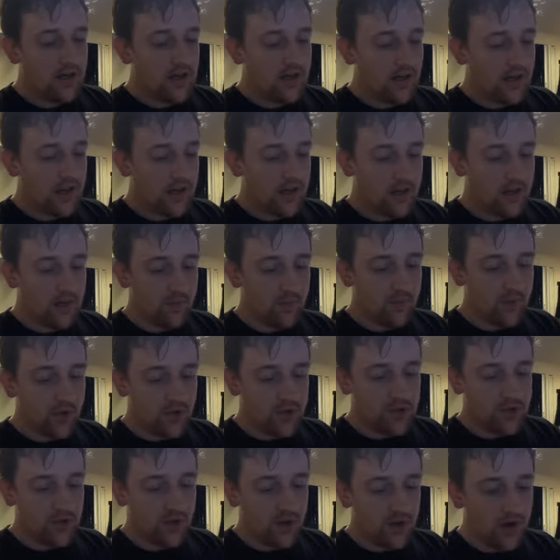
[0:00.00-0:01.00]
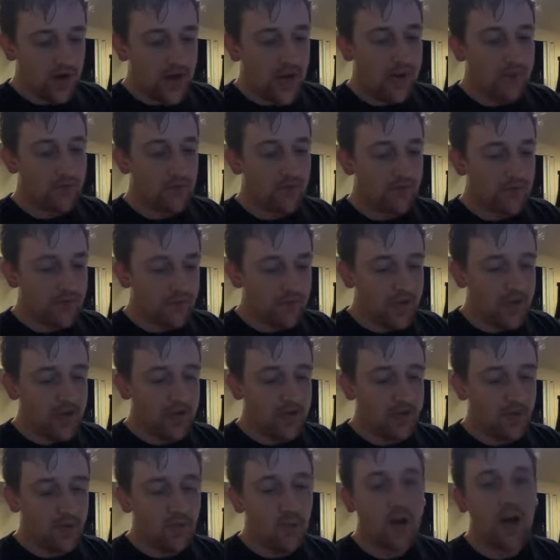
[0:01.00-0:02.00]
um, which are able to make
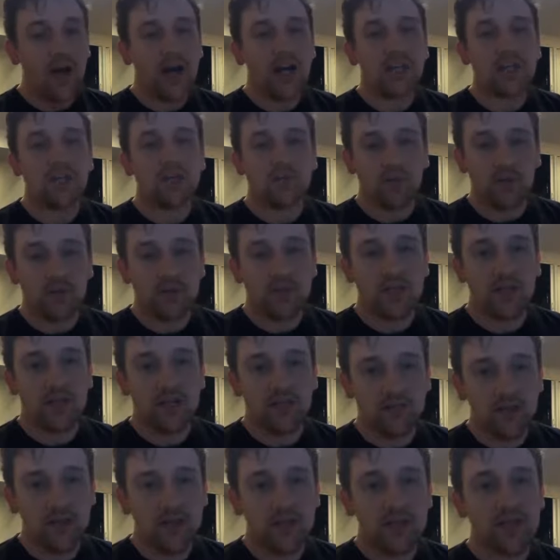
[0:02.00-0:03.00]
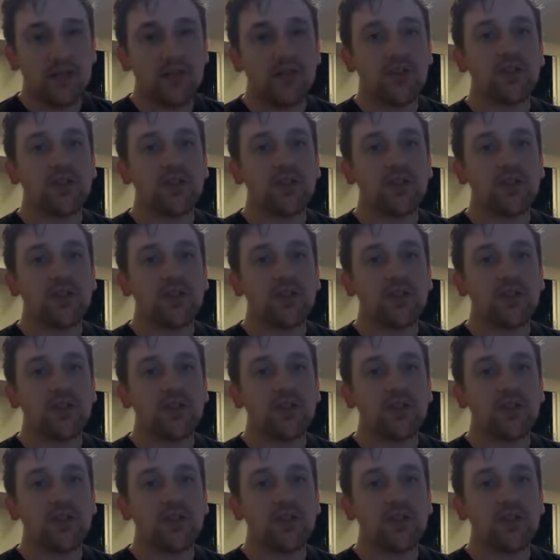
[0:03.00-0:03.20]
you wise for salvation.